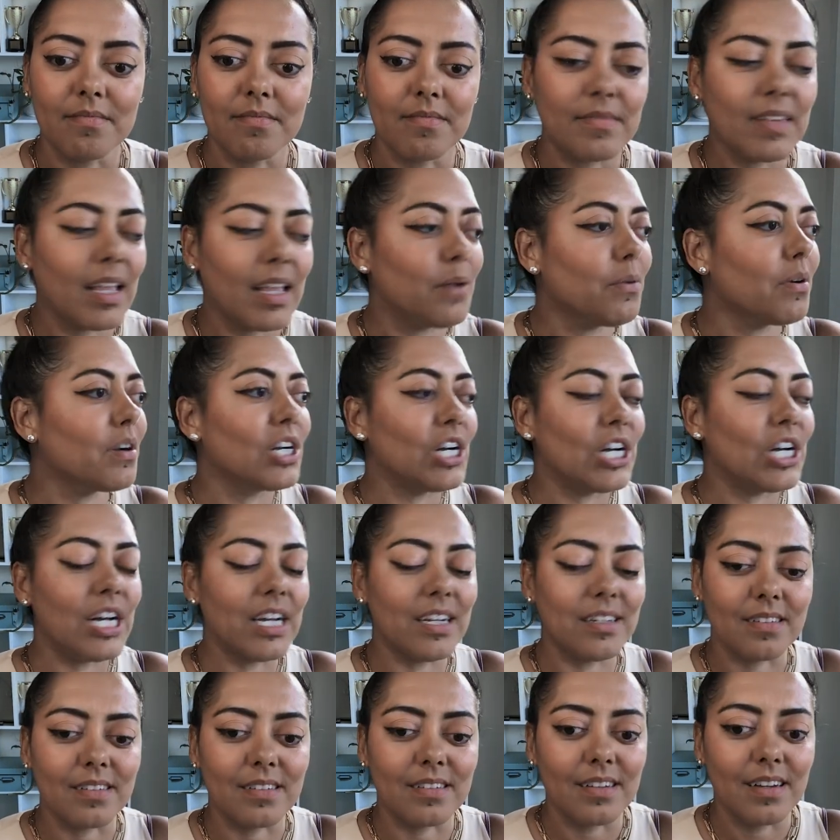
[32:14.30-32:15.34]
They were
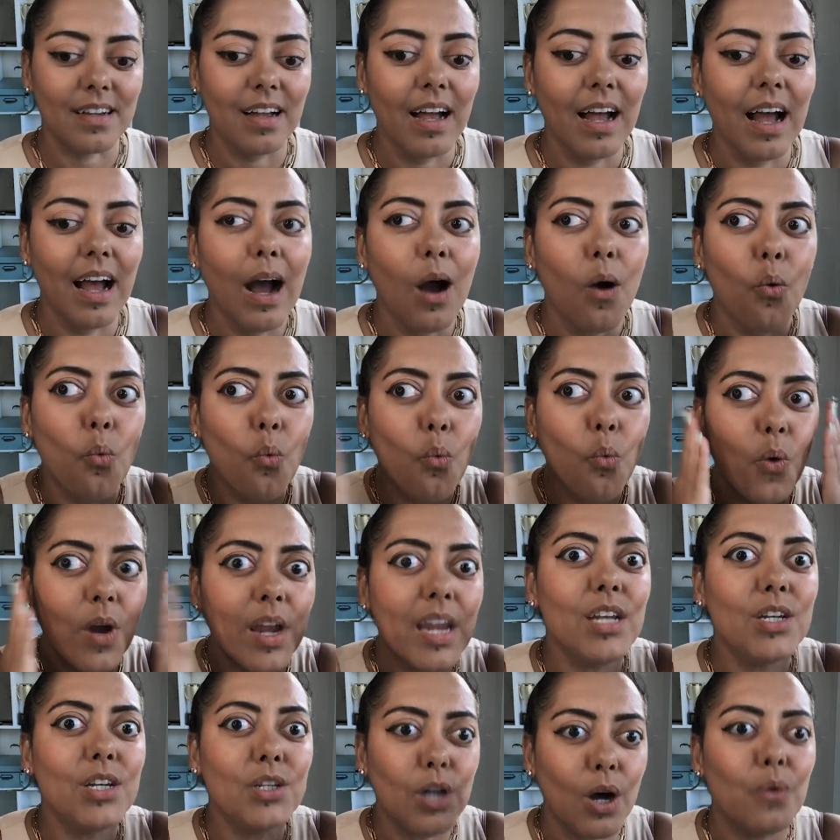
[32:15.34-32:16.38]
good.
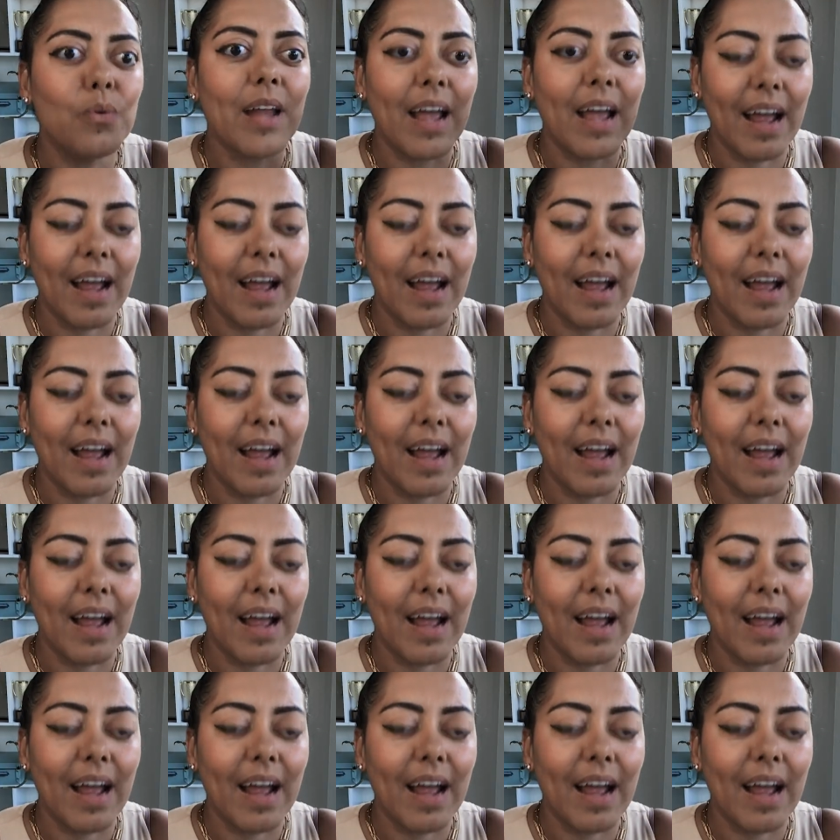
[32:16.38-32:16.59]
We don't